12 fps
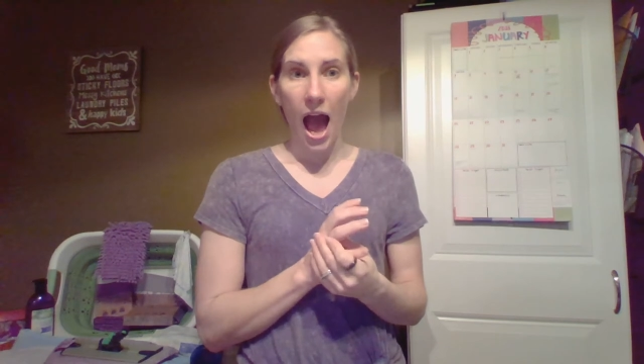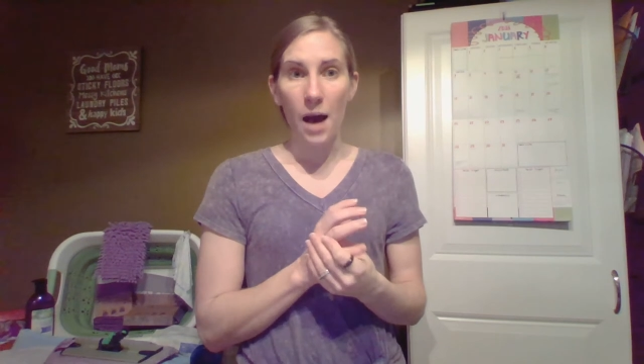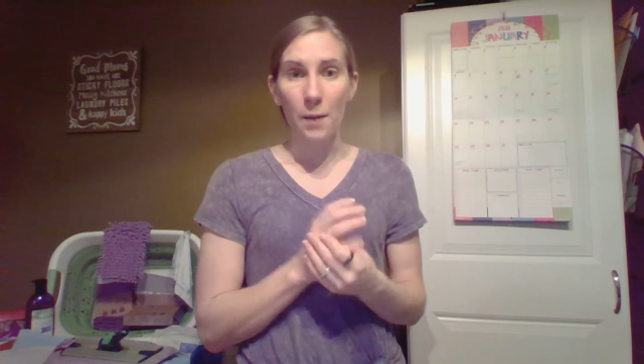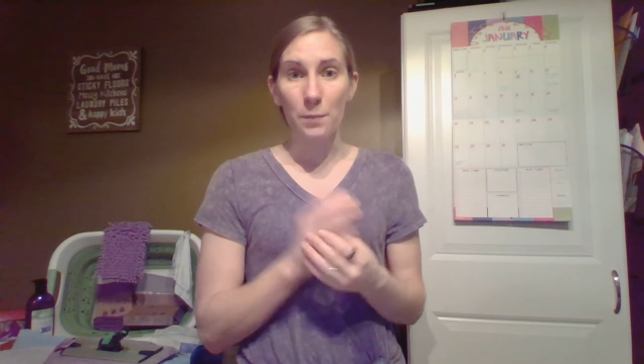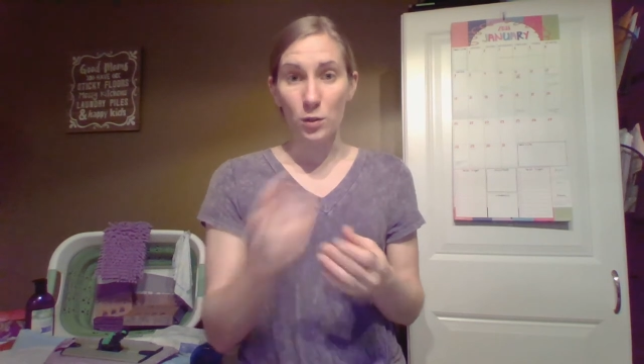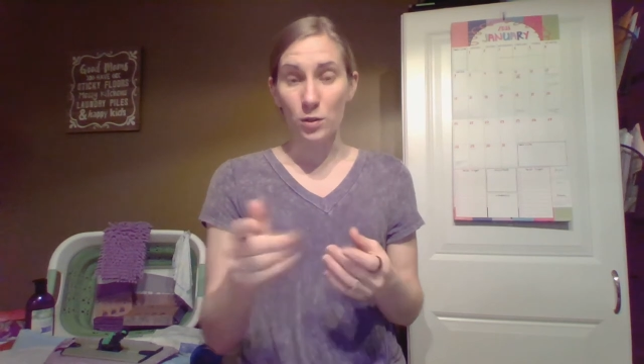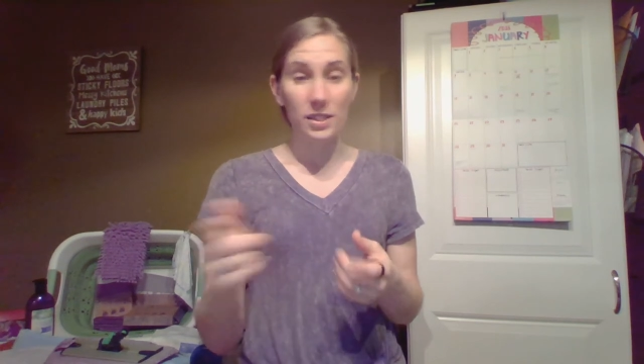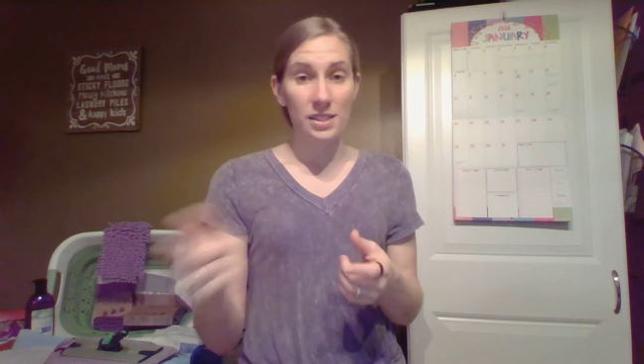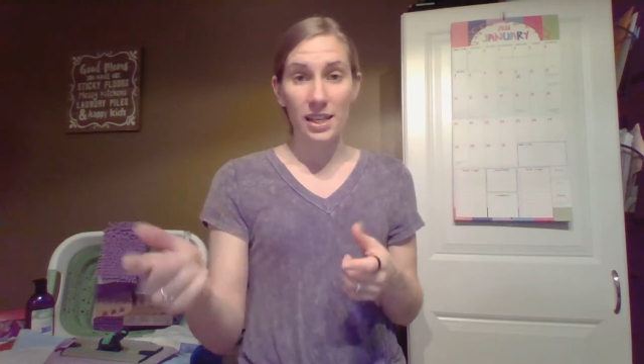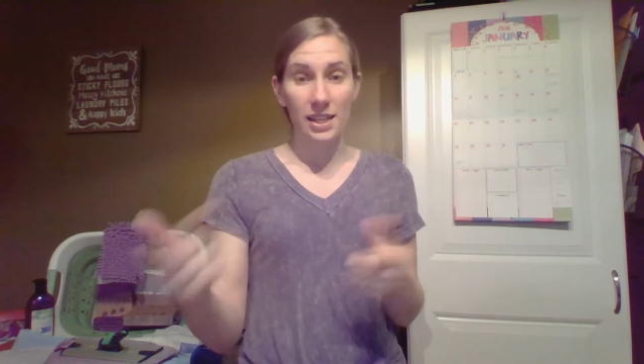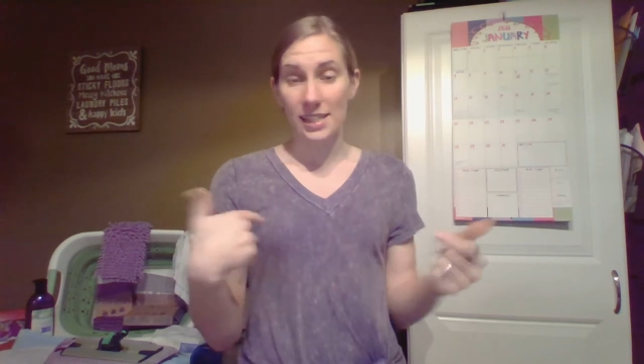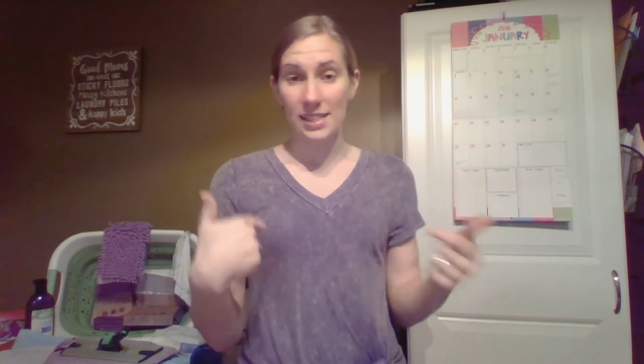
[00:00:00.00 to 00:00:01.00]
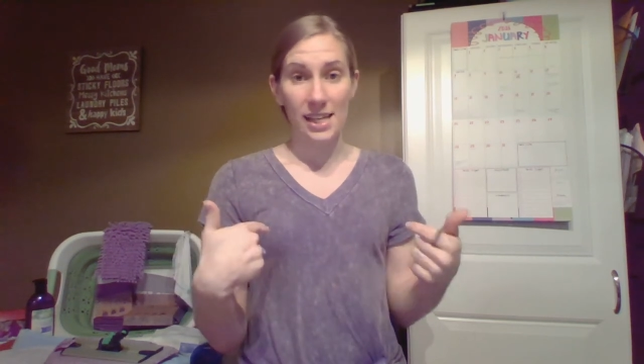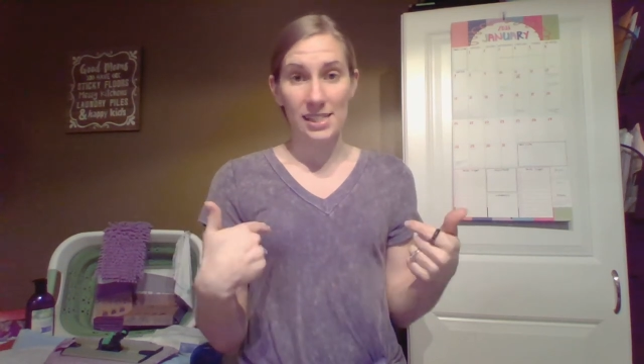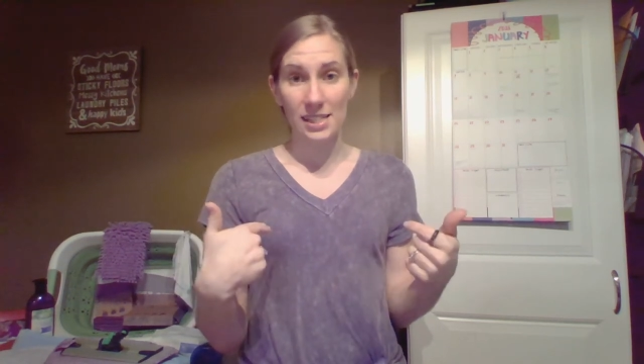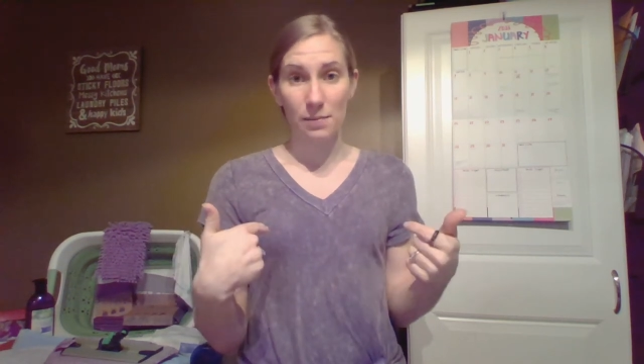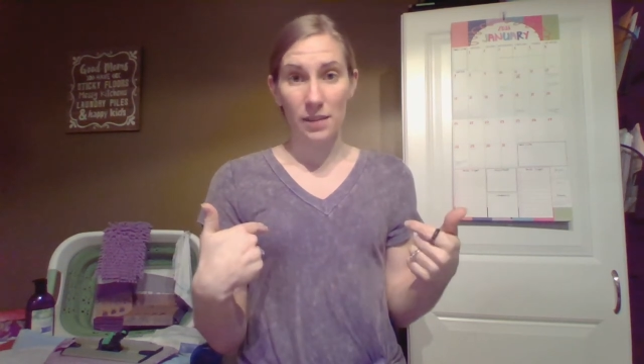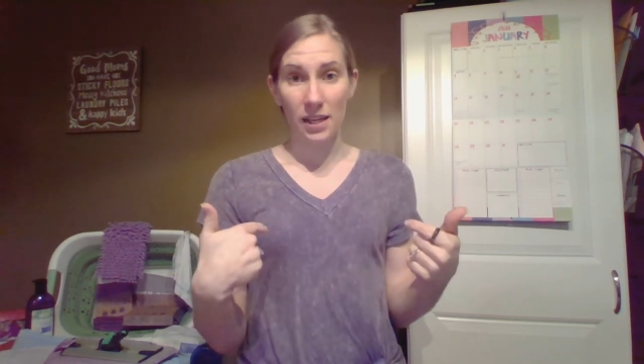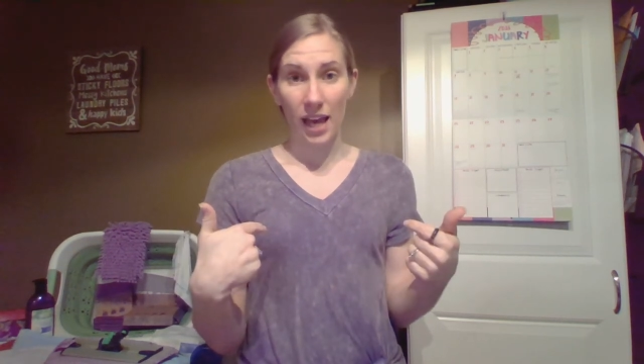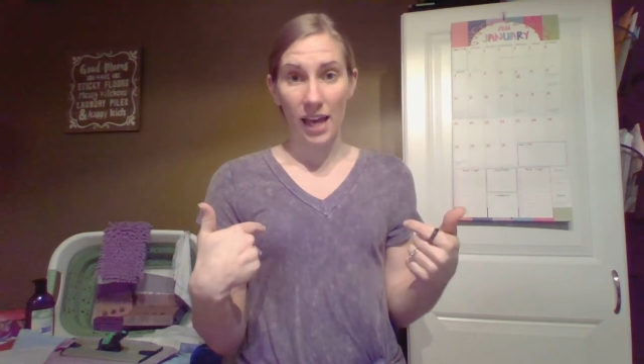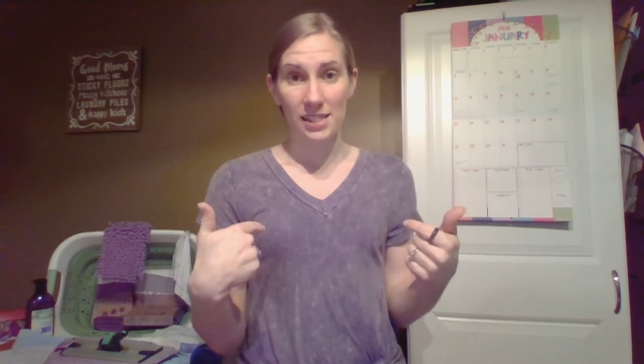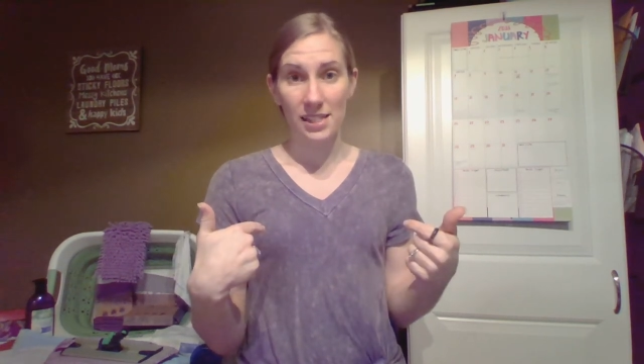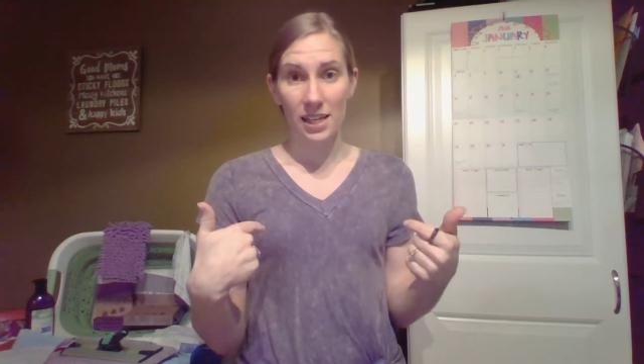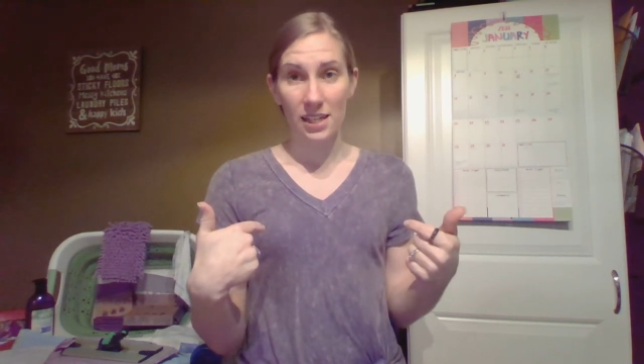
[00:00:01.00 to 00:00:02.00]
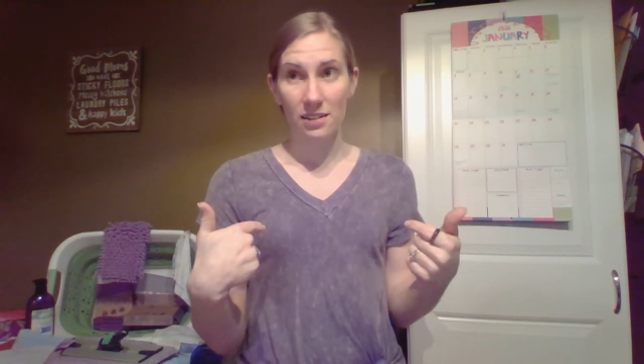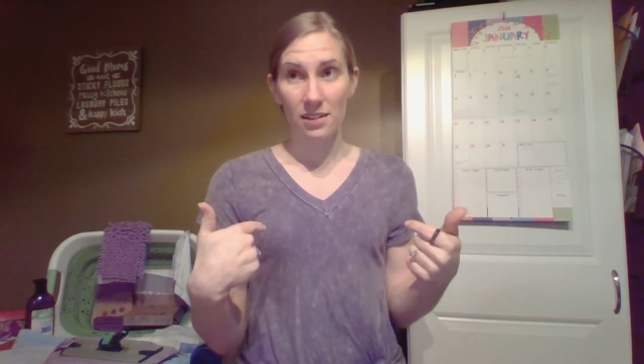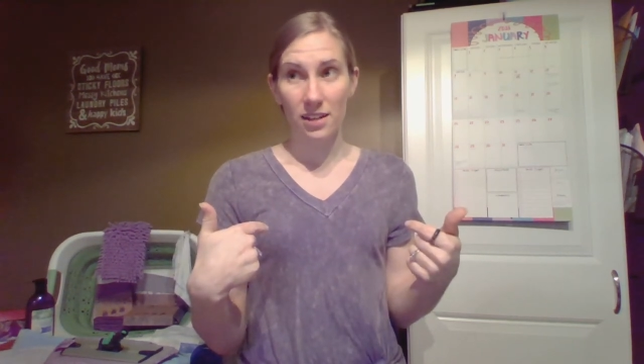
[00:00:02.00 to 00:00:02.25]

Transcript: Um, you can say the exact same thing I said